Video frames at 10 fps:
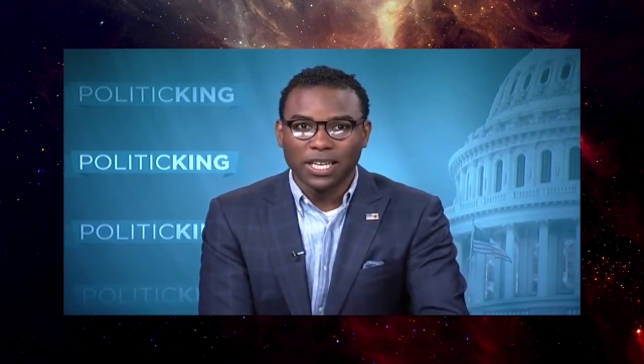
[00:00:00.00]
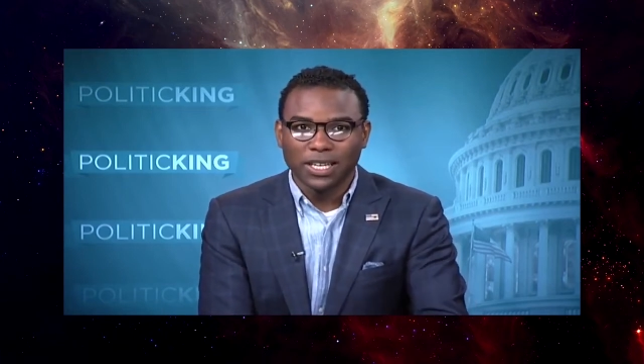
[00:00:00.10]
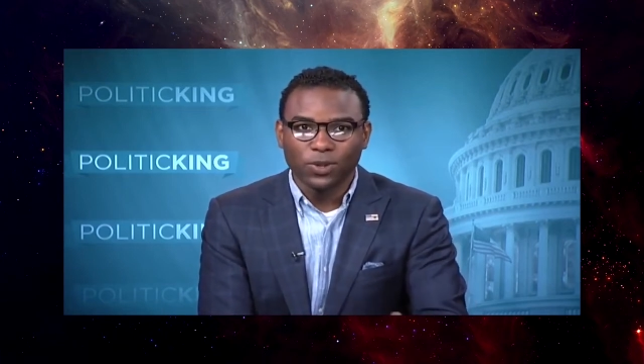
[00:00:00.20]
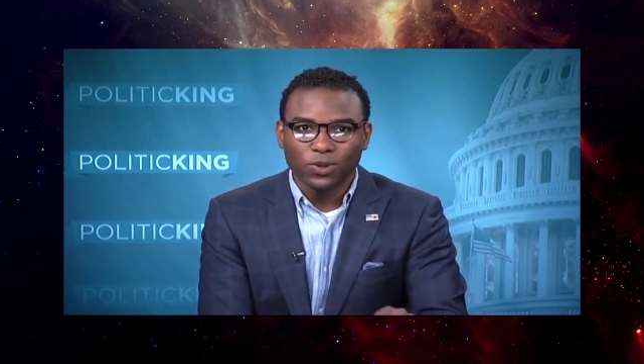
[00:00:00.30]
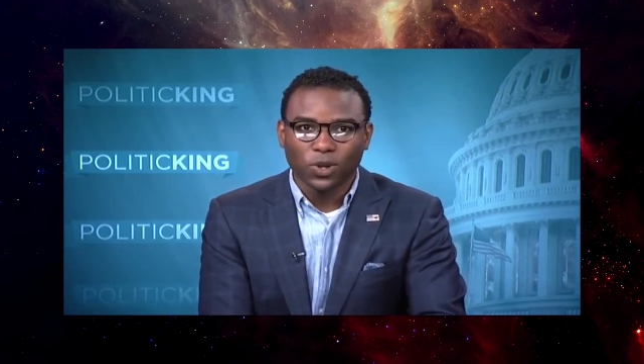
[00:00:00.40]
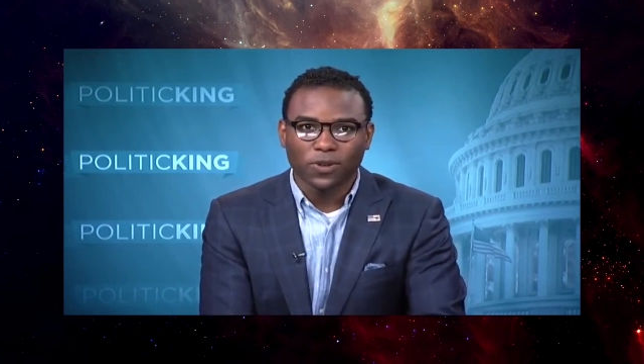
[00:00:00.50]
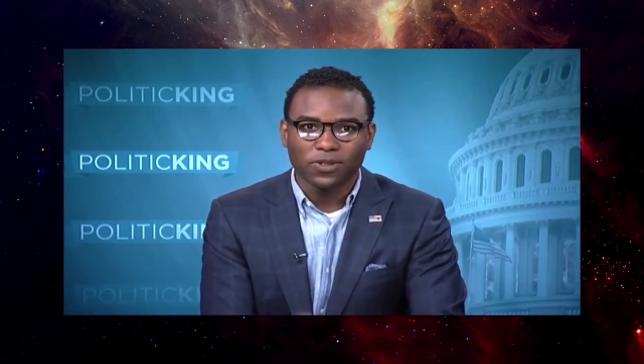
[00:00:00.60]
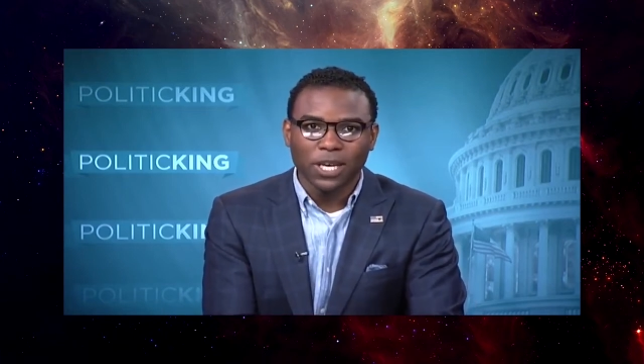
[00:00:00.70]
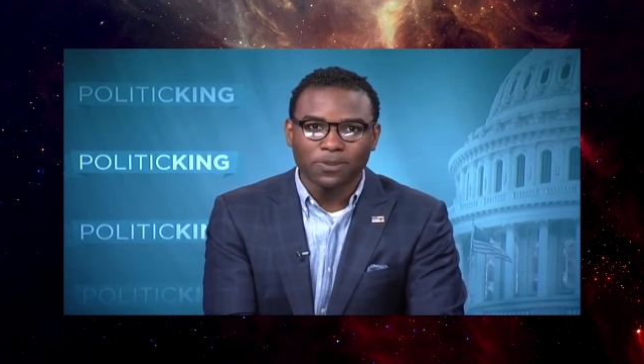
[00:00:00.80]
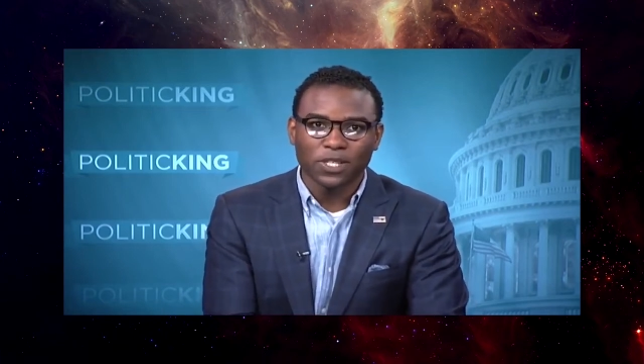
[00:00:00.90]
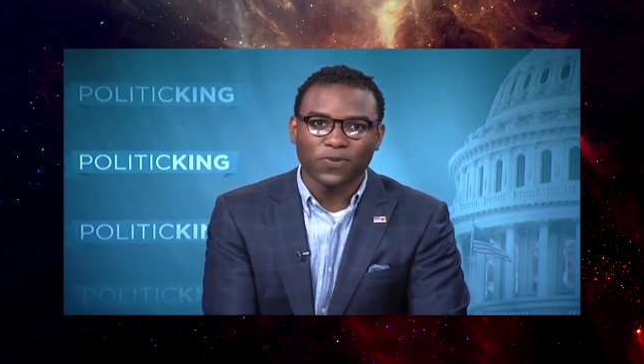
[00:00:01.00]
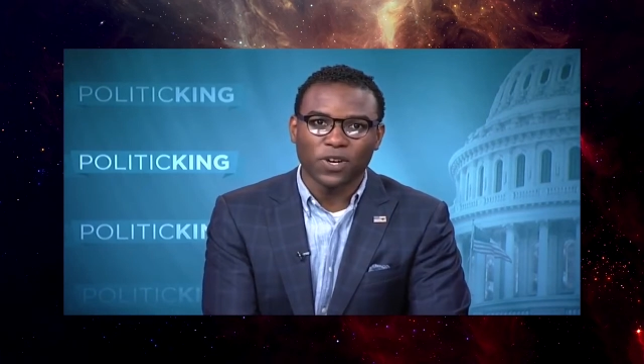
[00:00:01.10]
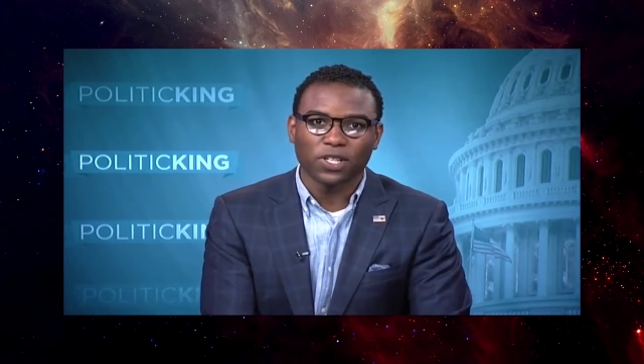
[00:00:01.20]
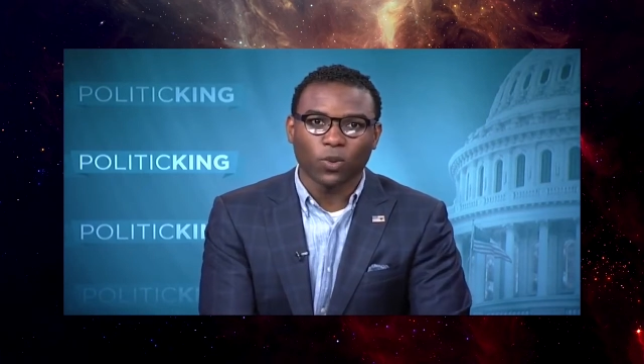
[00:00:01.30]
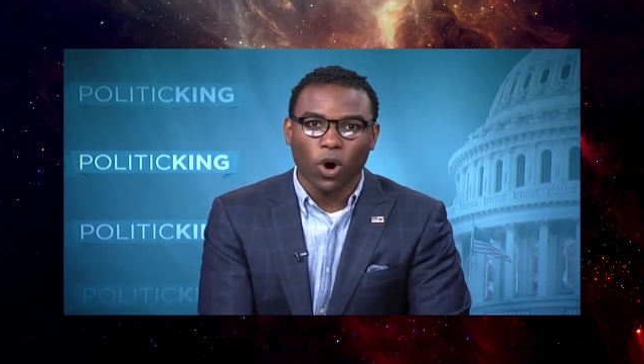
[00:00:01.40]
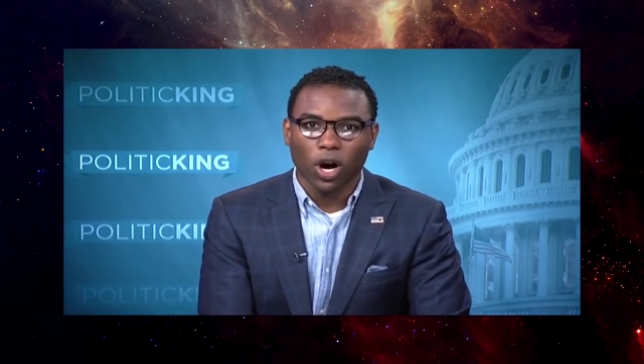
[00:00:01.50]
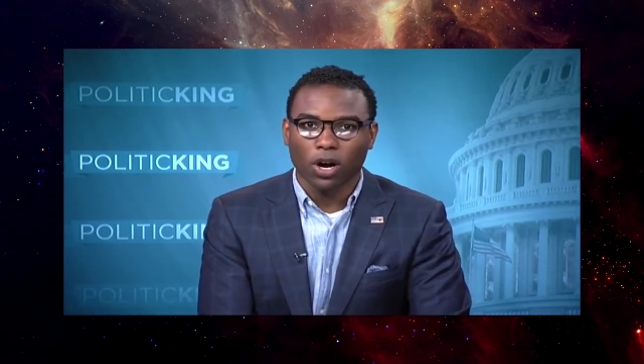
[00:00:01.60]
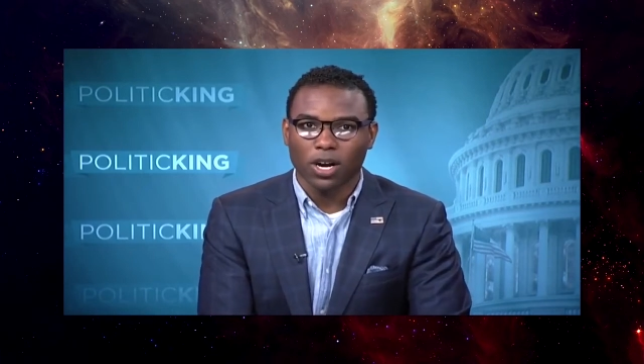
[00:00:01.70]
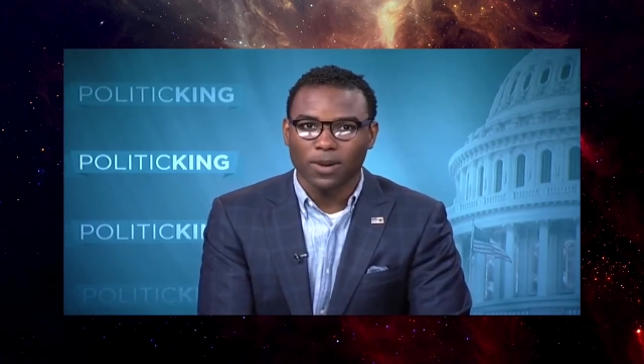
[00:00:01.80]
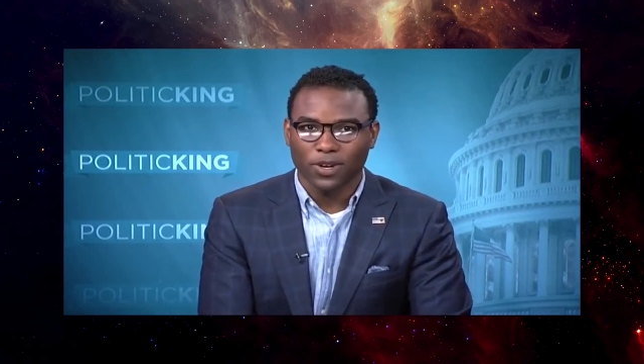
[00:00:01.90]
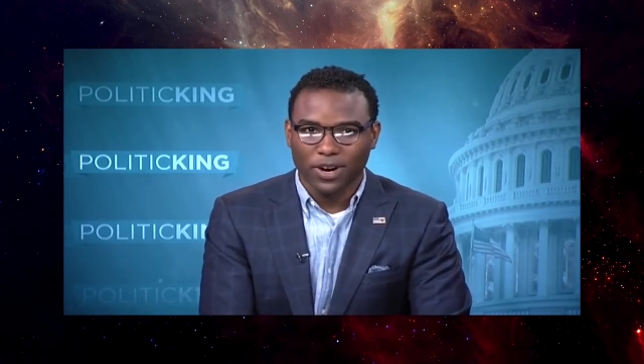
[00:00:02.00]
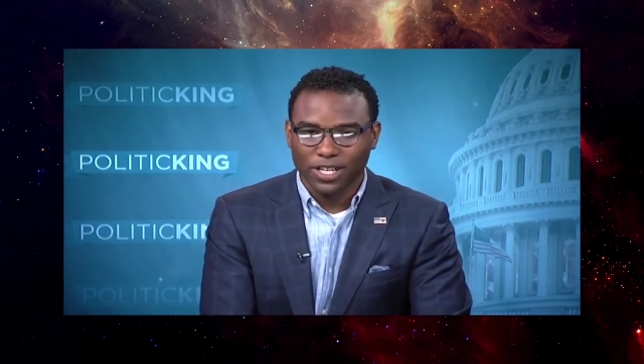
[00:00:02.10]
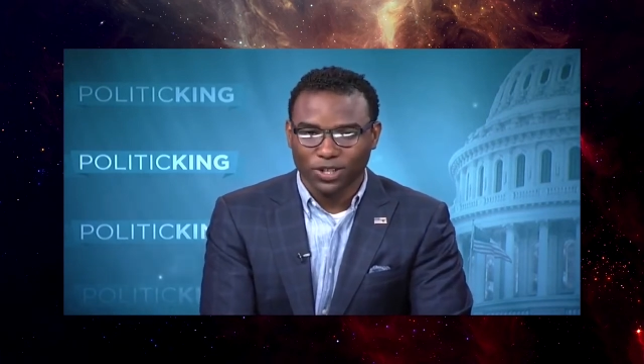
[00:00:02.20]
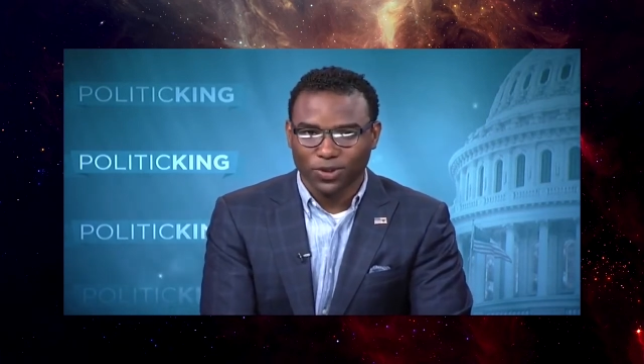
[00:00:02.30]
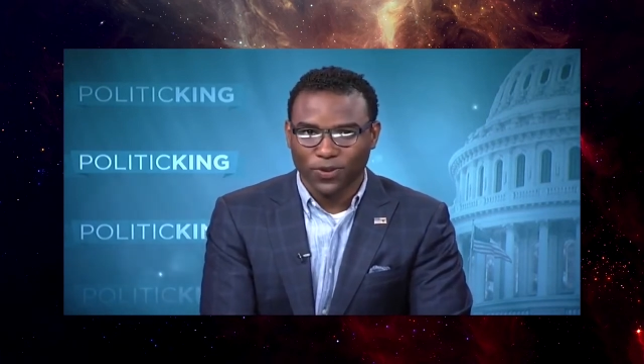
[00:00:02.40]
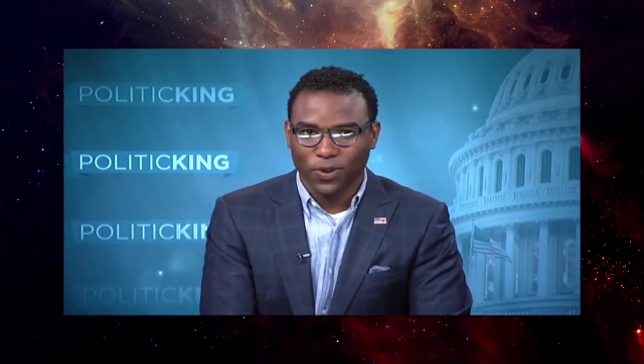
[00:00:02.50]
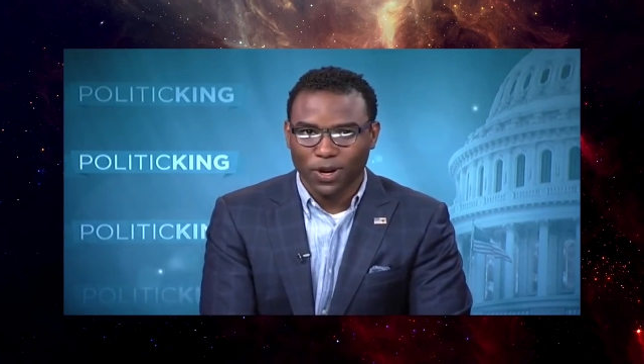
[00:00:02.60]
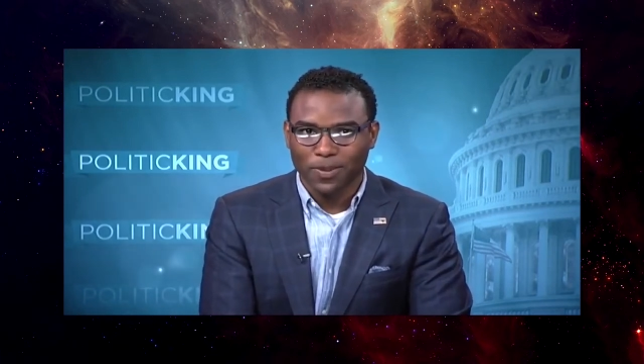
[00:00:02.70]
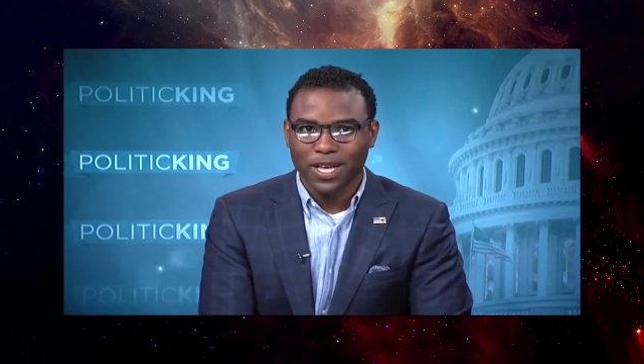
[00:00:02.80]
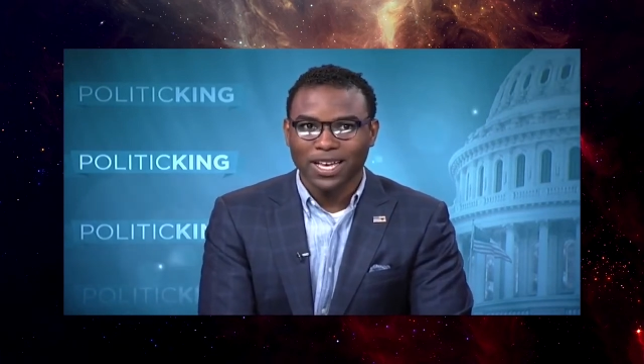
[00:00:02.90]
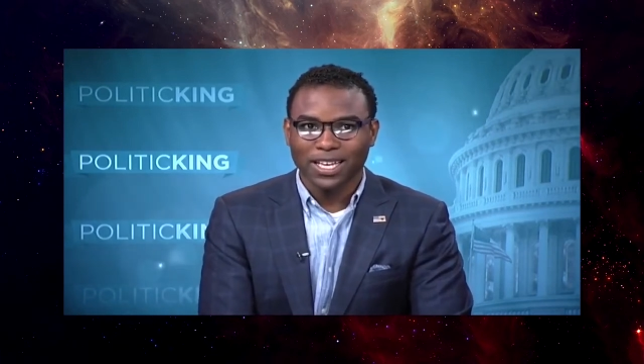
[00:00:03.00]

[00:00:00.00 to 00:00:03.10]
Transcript: who sort of tipped his foot into water on immigration reform,